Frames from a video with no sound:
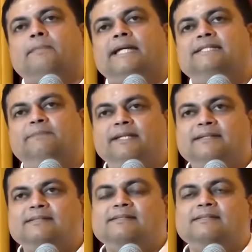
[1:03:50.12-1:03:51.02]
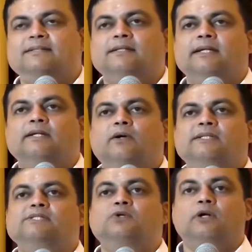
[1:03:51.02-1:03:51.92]
experience in
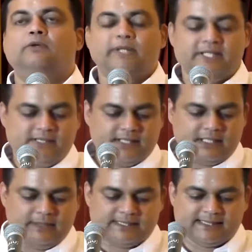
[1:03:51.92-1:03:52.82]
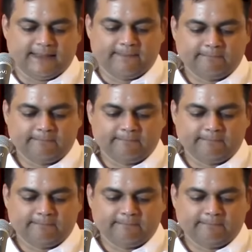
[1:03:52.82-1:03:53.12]
all these convocation dramas.